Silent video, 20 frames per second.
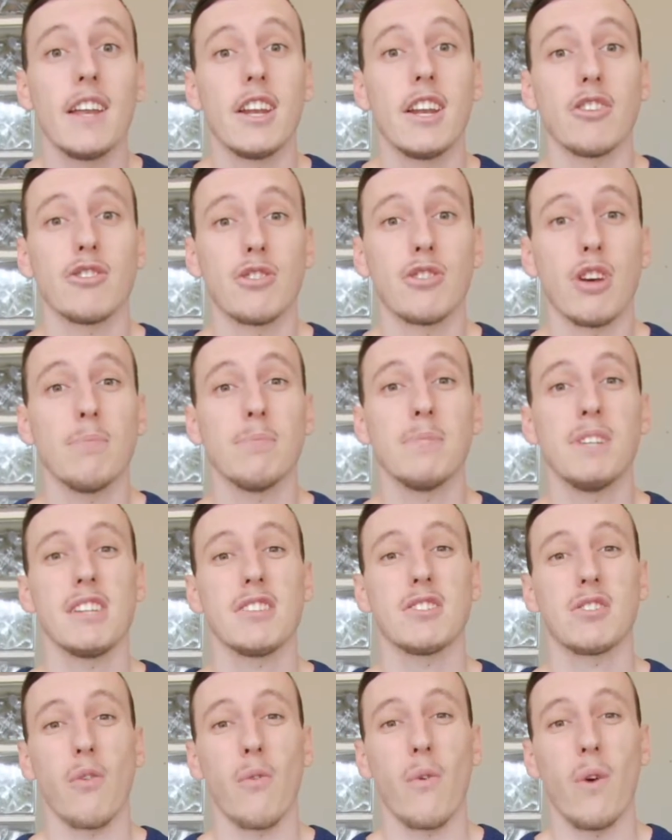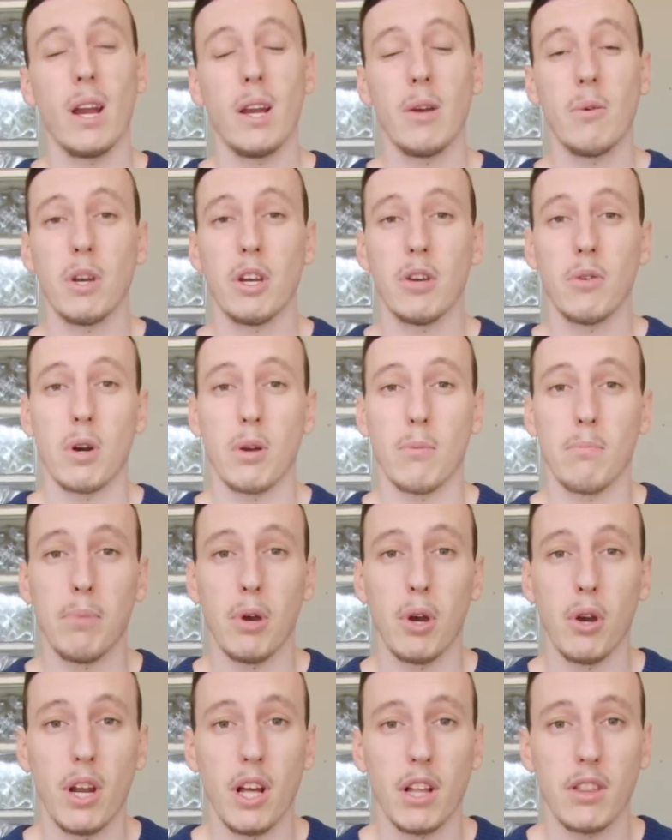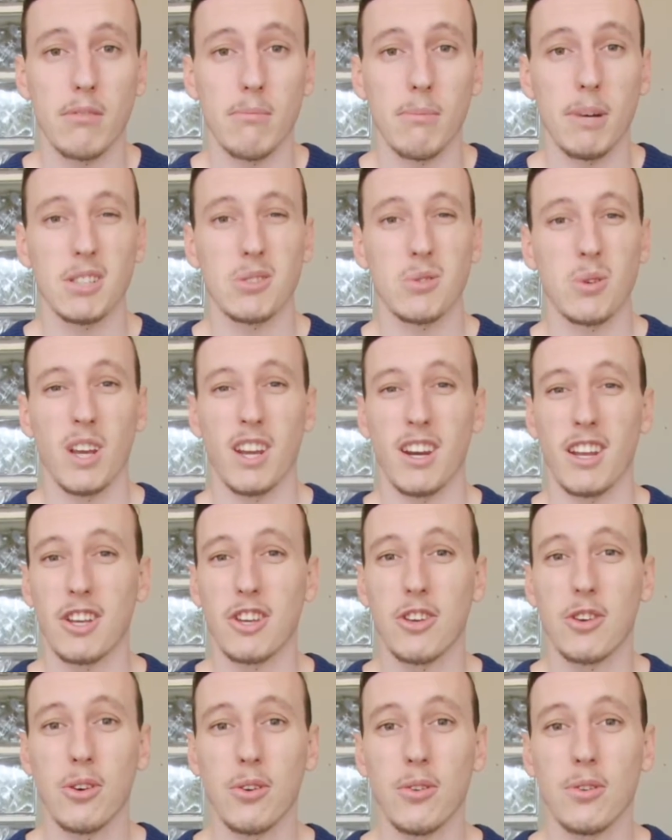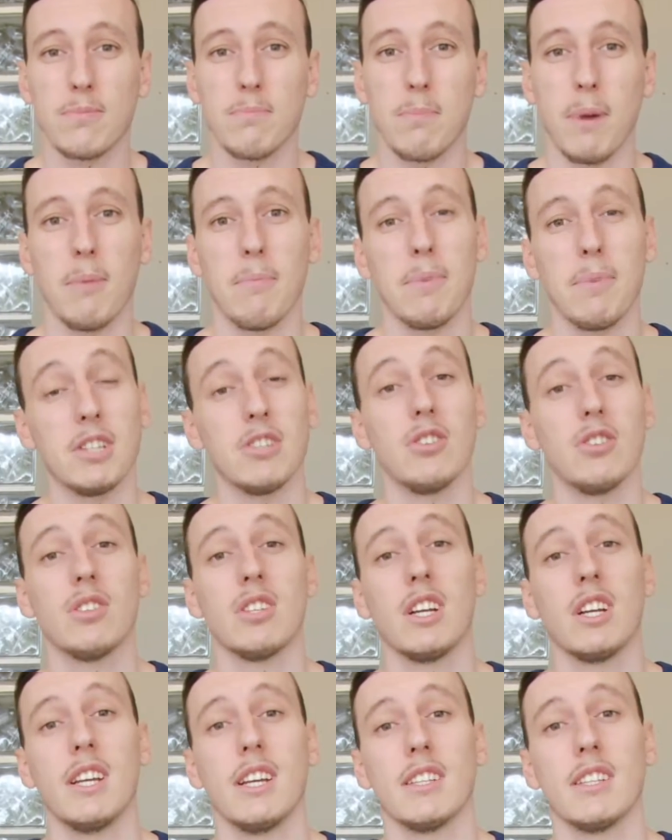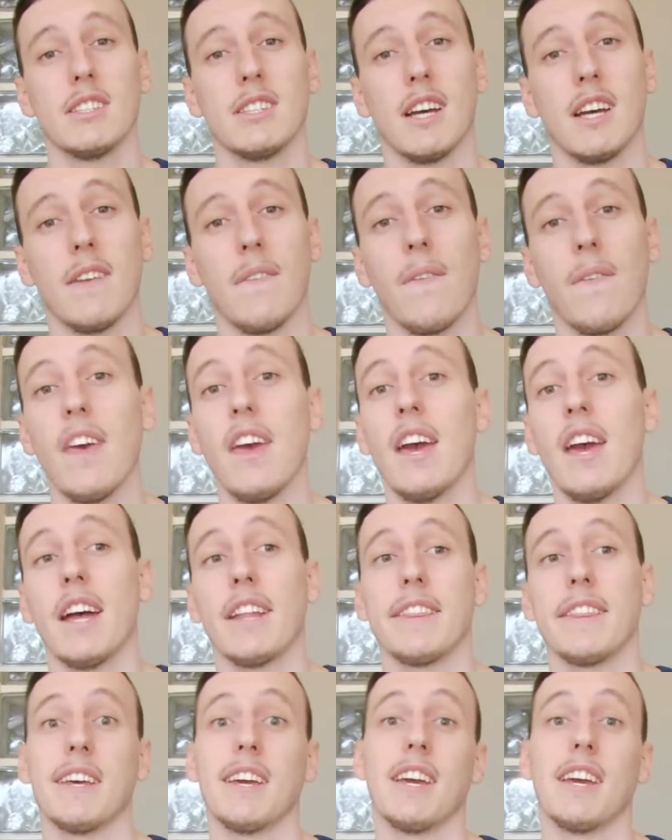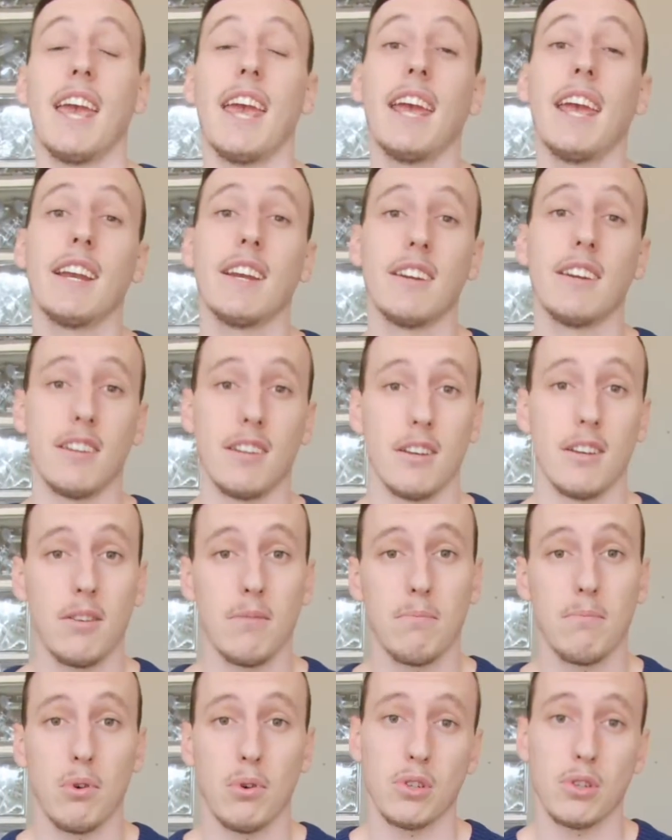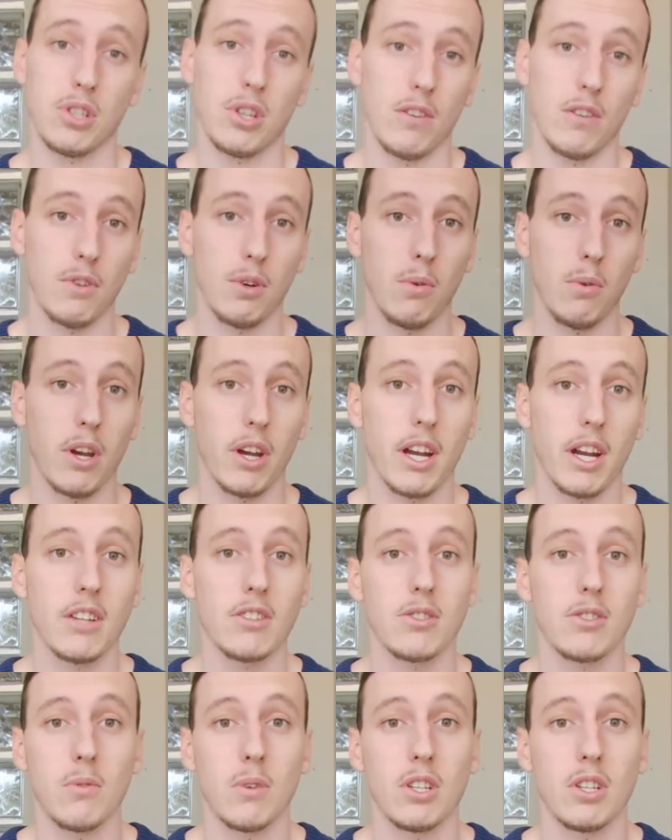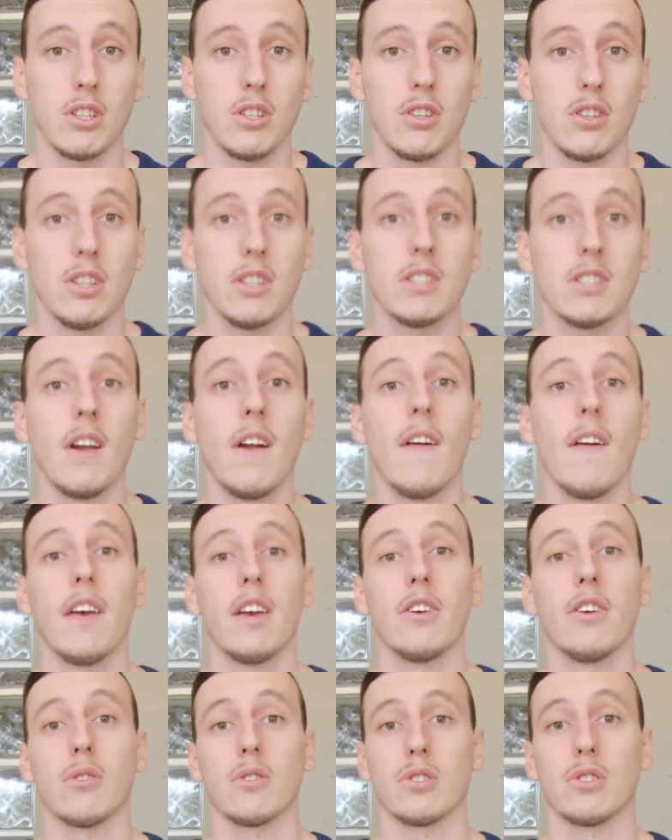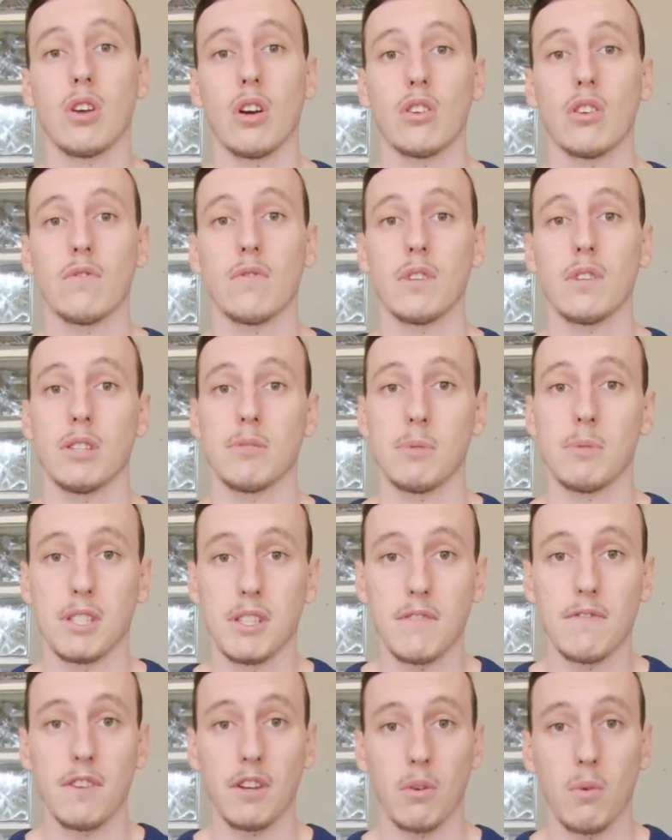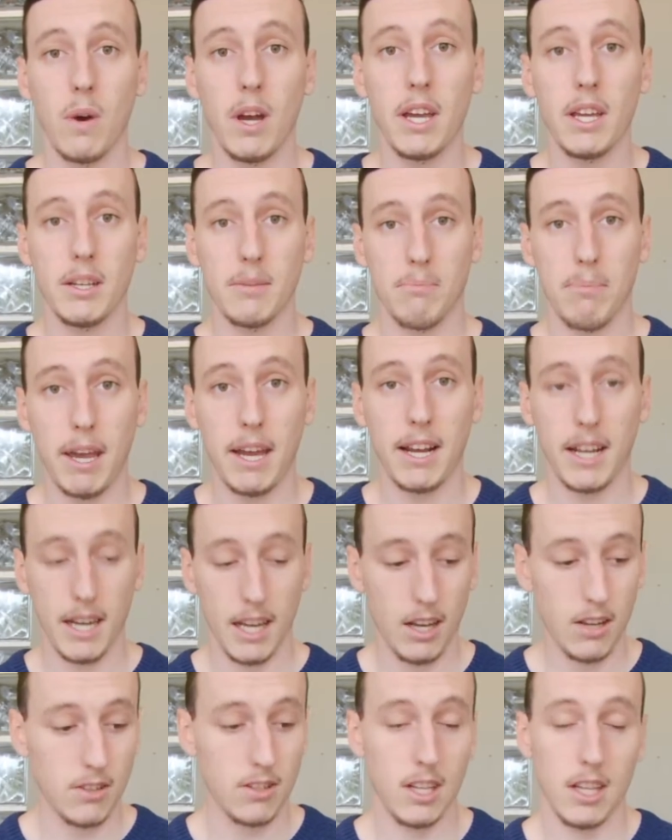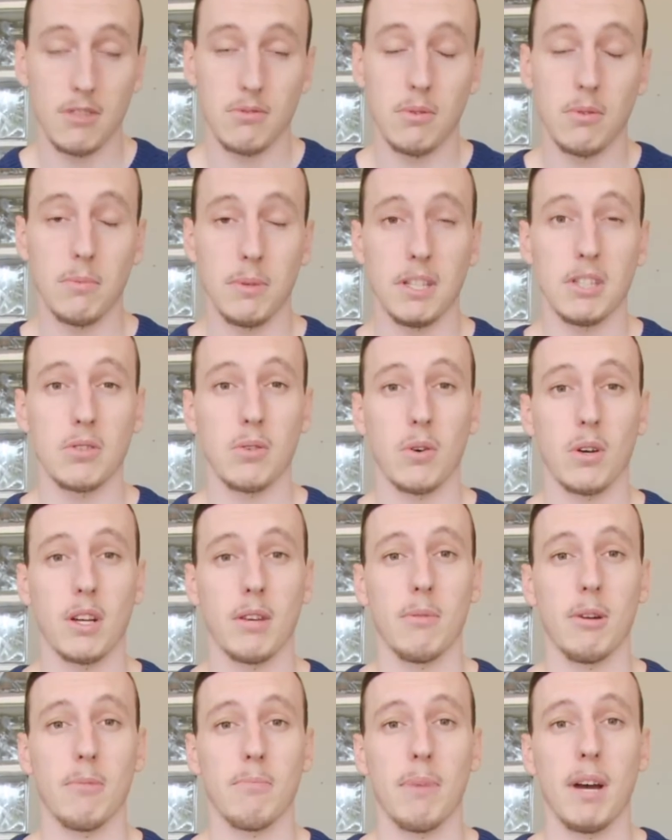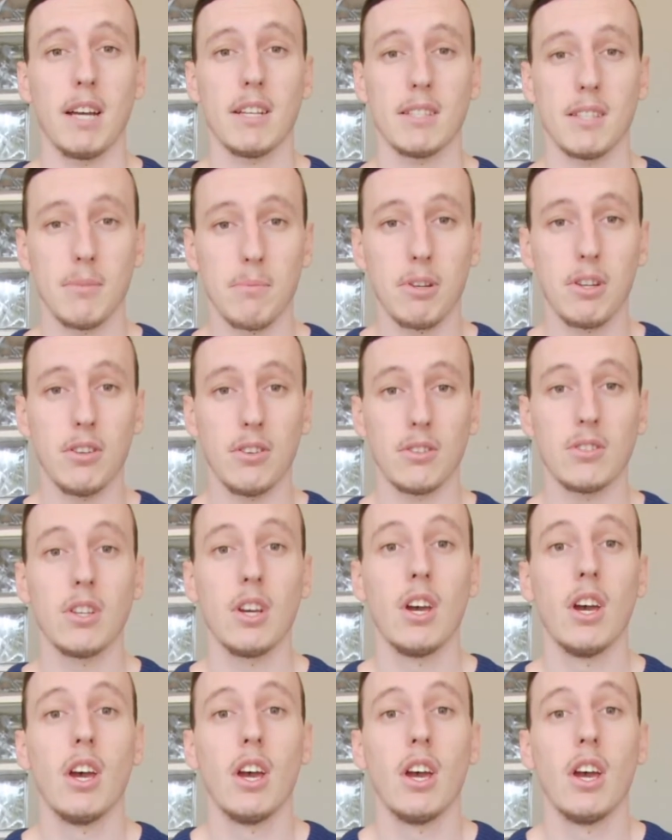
Now drop sets are really when you want to burn out the muscle, get a huge pump. It usually is done at the end portion of your workout. So what you do is you'll start off with a specific weight, bang it out as we've been talking about bicep curls.